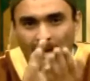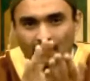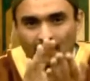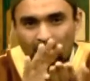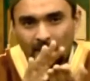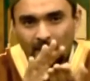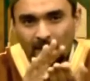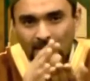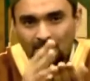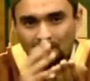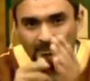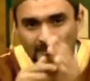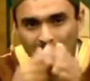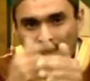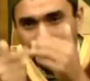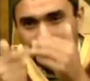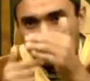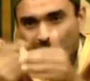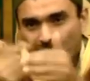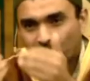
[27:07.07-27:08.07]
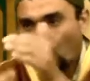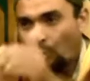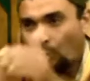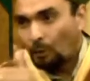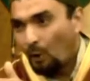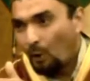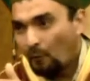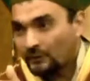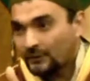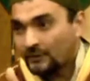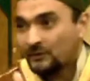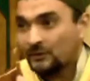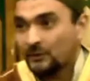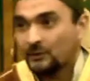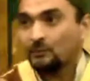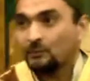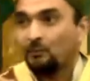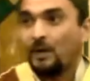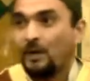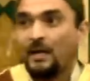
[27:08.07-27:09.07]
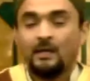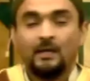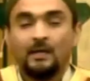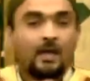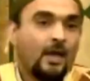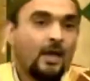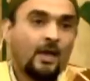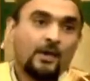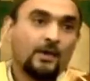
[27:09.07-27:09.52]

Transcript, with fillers: and, and kind of roll over a certain way,